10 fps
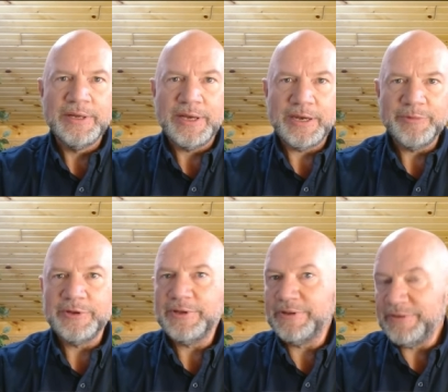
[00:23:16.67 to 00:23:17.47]
and I'm going
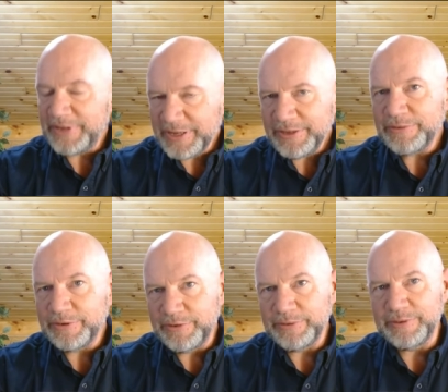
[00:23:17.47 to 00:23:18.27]
to continue to
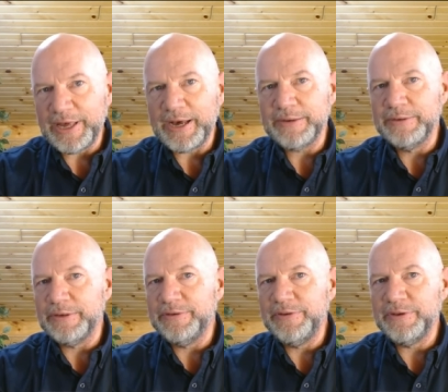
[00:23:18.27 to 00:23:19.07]
do that
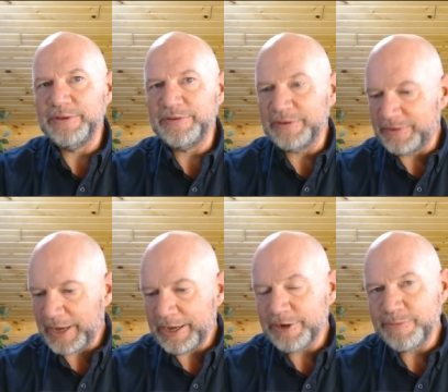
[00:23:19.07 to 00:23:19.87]
until this
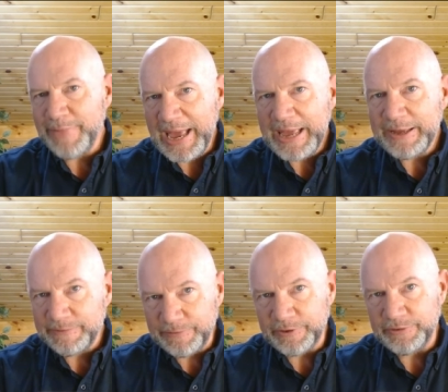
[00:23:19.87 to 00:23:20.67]
entire MAGA
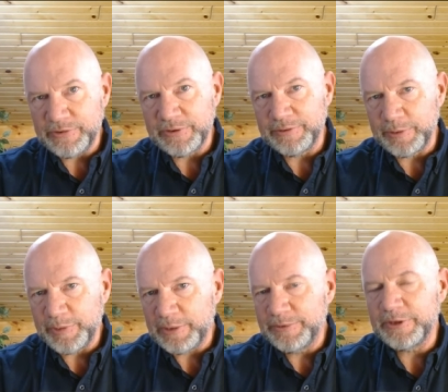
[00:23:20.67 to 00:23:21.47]
version of the
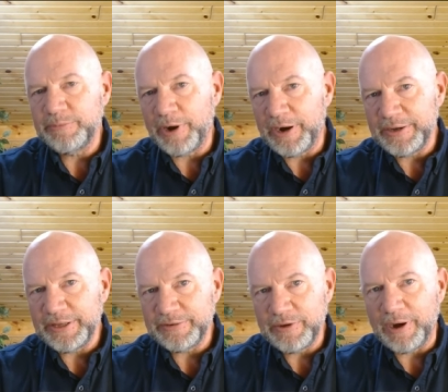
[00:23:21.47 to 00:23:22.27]
Republican Party
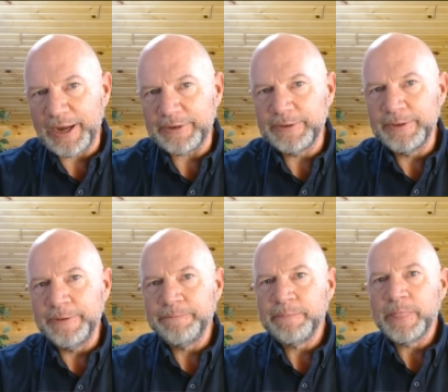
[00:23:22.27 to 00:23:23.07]
is gone.
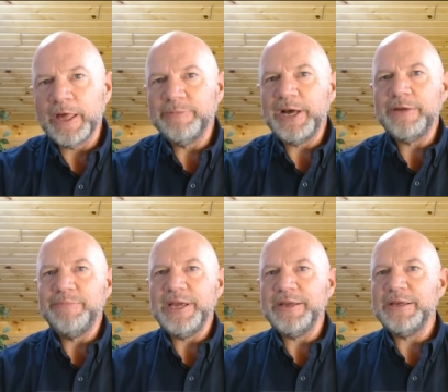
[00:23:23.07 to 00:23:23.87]
I'm not
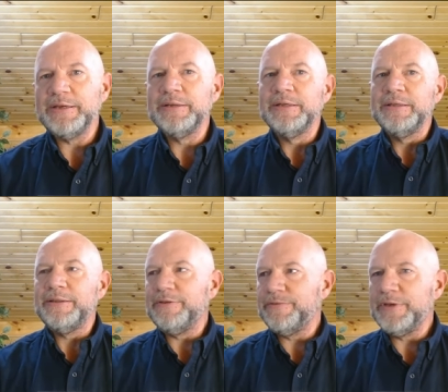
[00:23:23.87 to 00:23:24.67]
making
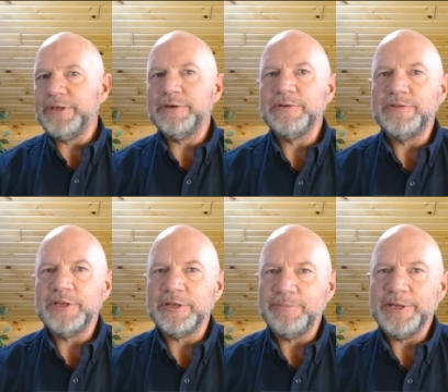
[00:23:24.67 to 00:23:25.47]
these videos to
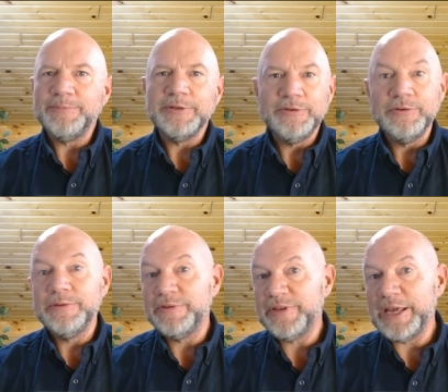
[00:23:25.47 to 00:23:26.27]
get people to do
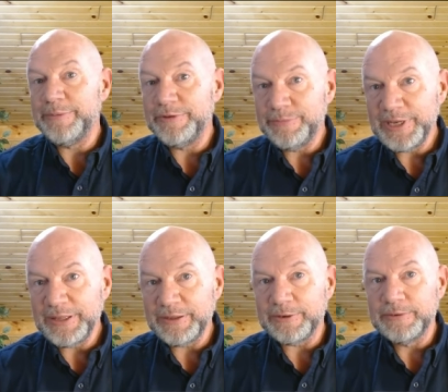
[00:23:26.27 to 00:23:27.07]
the same as me,
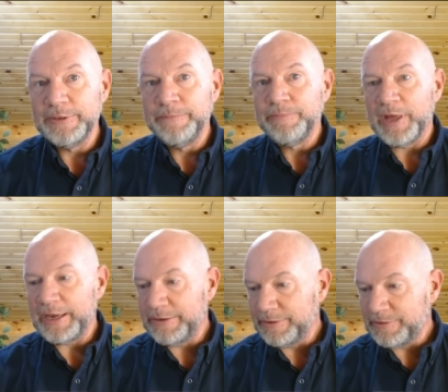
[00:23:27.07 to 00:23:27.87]
though. I
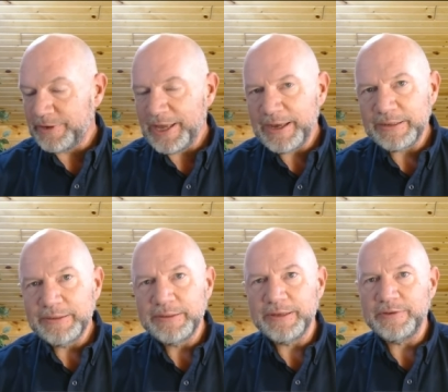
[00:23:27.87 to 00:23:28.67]

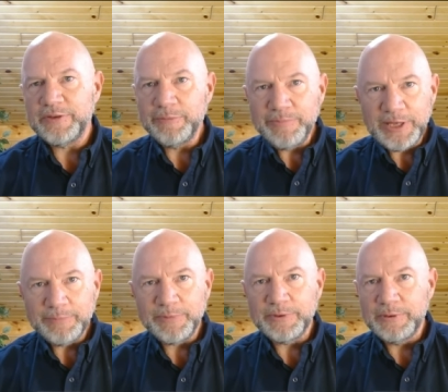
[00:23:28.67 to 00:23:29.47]
understand that some
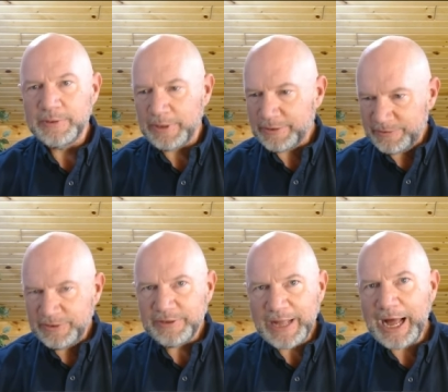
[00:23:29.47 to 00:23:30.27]
people are
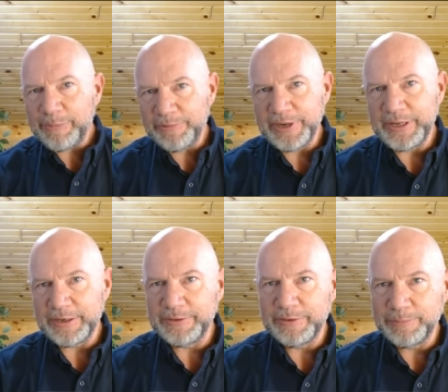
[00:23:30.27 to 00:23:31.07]
still operating
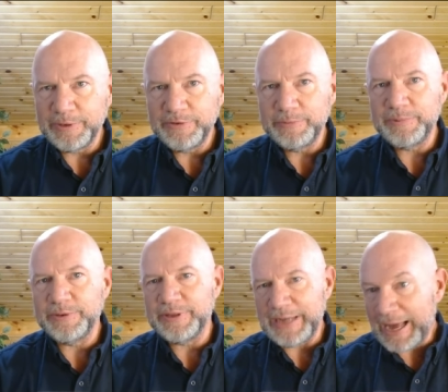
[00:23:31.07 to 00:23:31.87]
under the principle
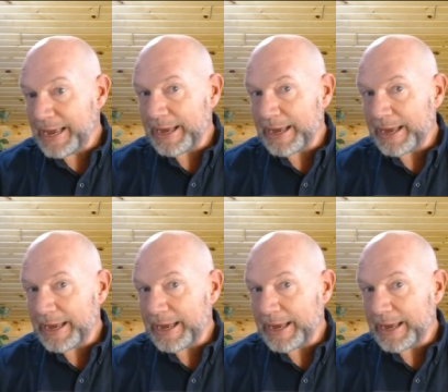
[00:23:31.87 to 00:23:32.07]
that I